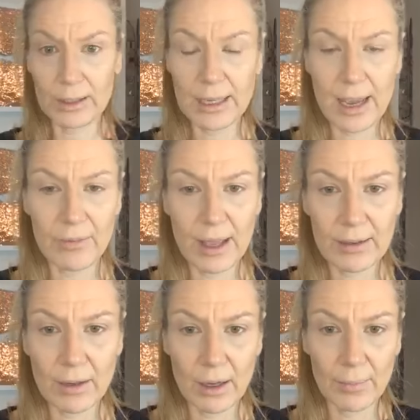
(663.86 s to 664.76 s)
to have
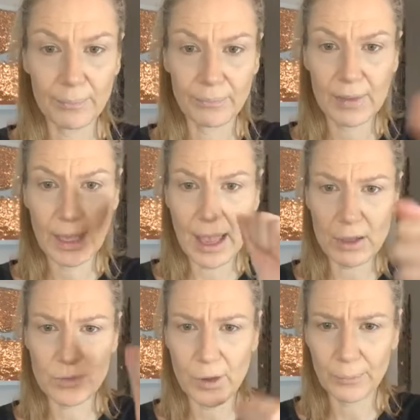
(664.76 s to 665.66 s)
that
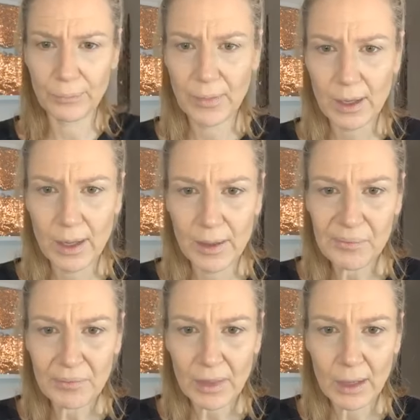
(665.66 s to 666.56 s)
house phone.
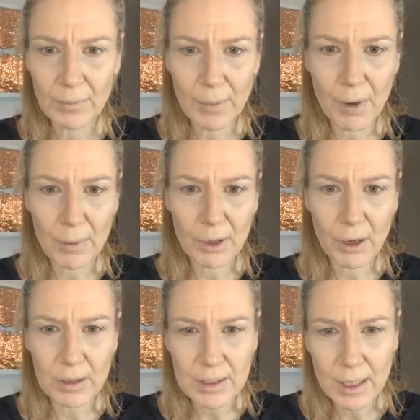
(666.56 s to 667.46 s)
My mom
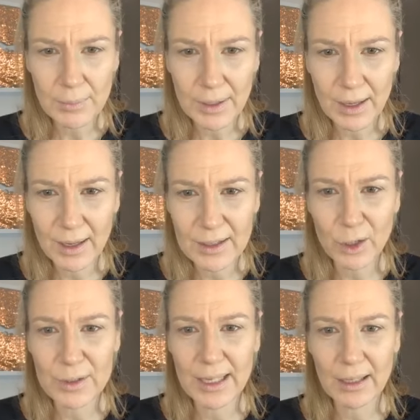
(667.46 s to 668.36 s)
calls up till
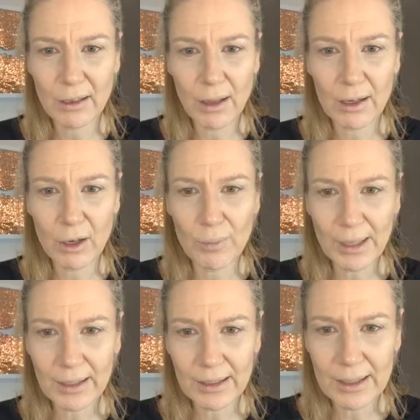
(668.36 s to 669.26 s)
10 o'clock. Oh my
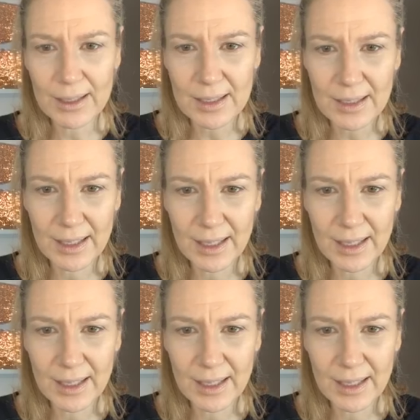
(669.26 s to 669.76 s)
goodness.